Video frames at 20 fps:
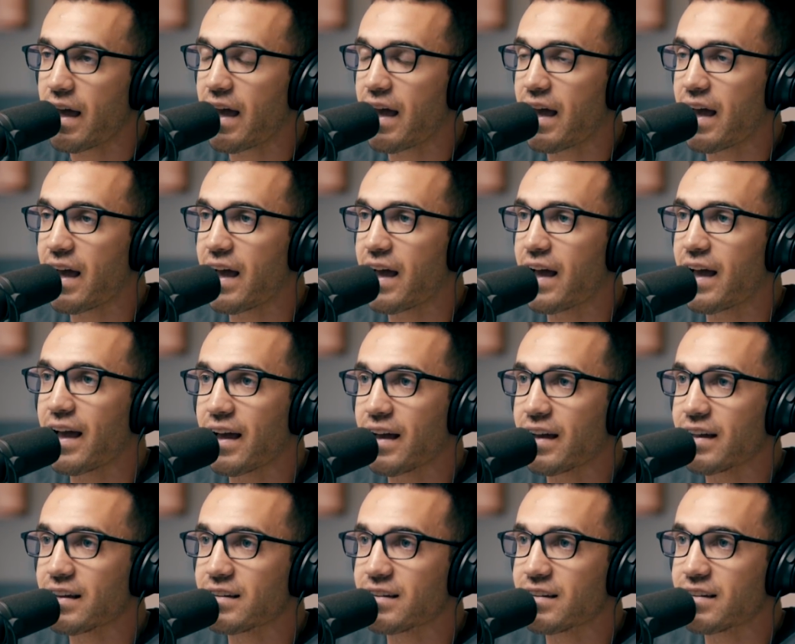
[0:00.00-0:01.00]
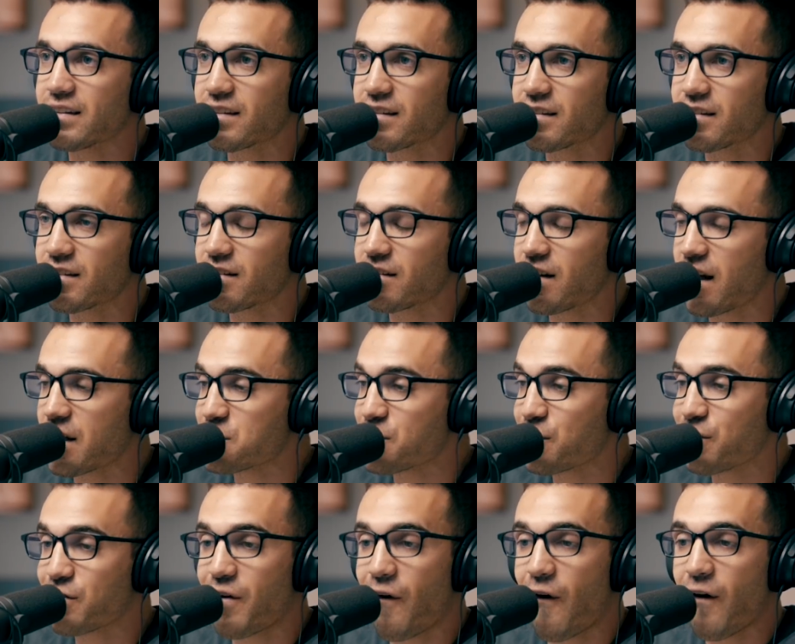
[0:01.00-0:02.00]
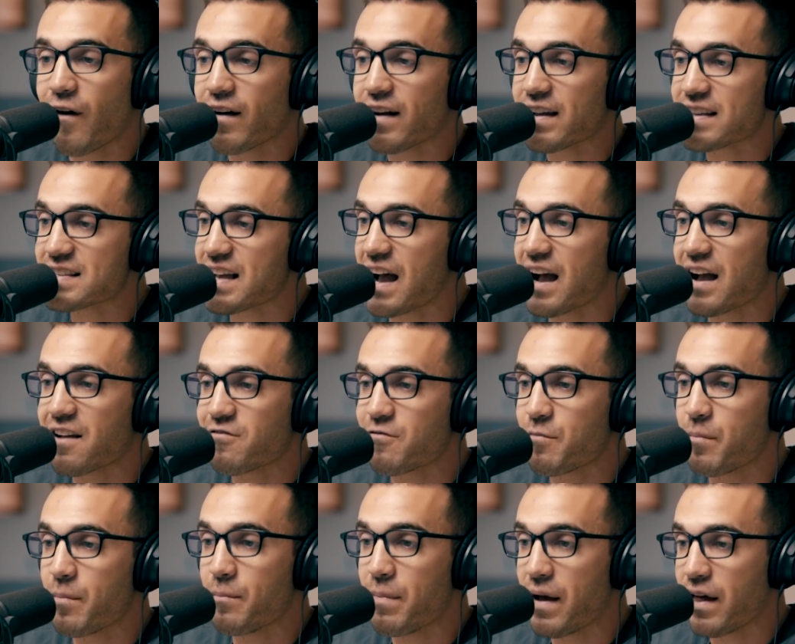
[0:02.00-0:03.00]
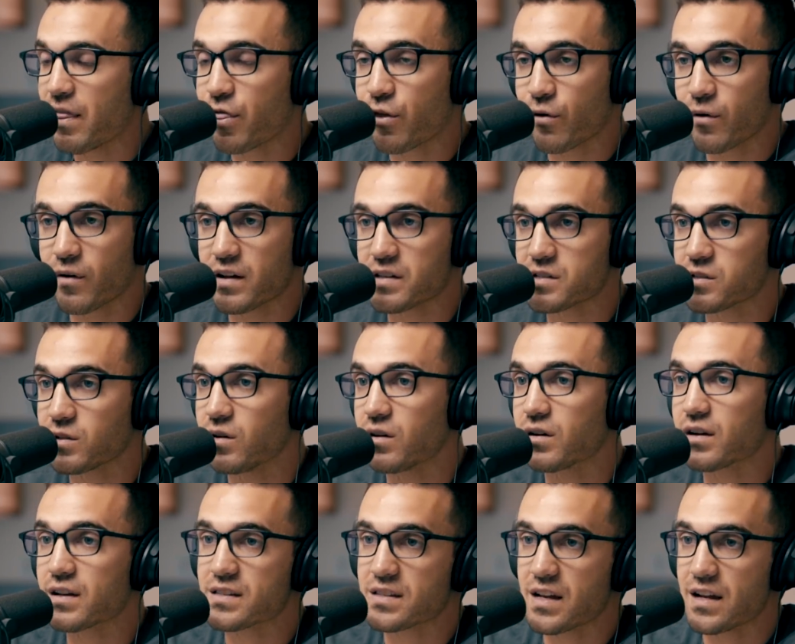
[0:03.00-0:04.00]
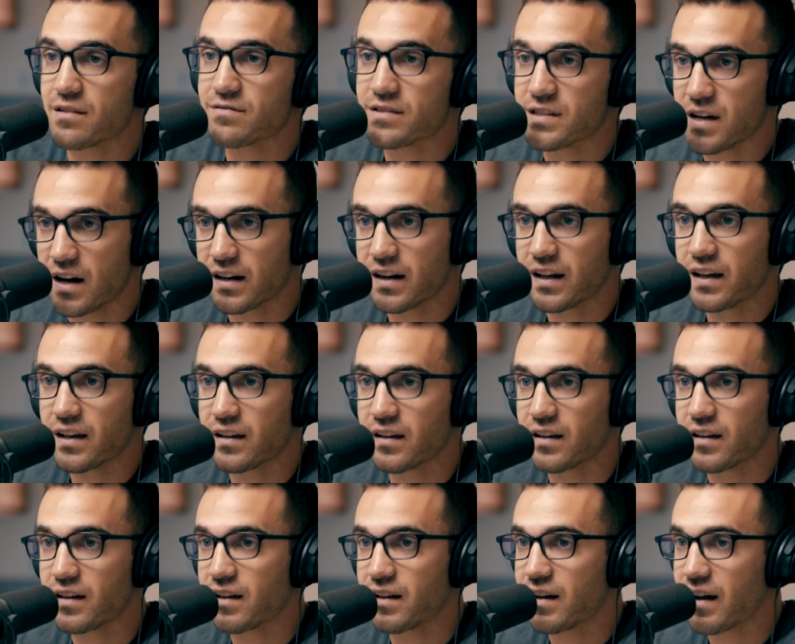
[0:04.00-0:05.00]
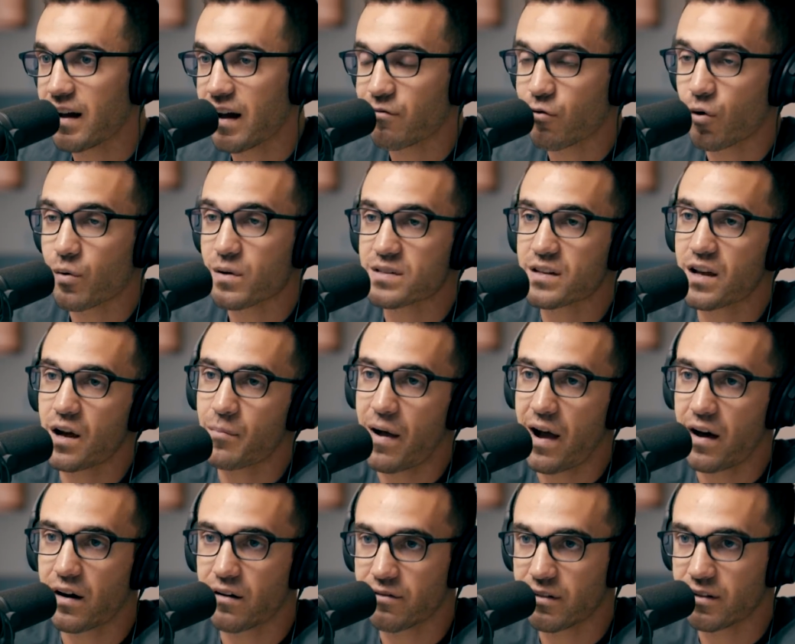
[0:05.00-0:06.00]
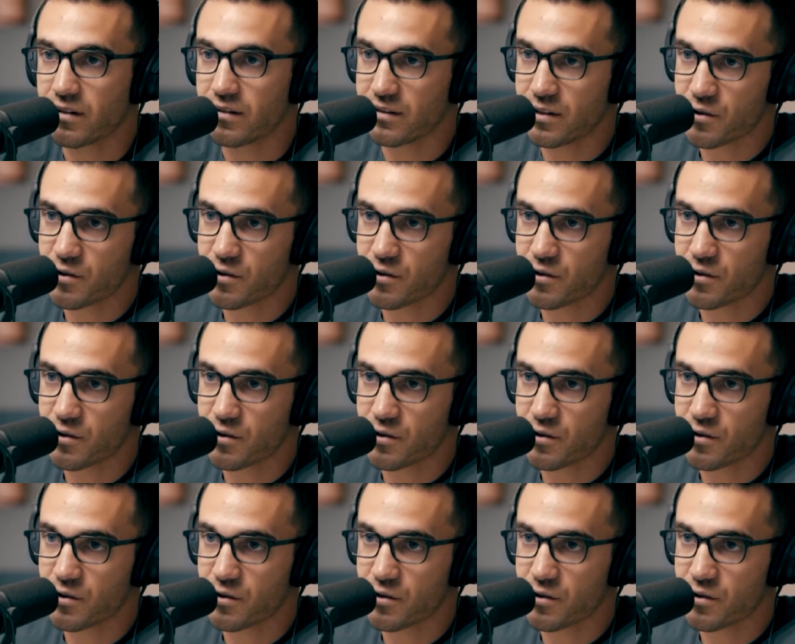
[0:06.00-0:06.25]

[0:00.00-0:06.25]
and as far as I've been through it, as long as I've done it, I've always come out of it.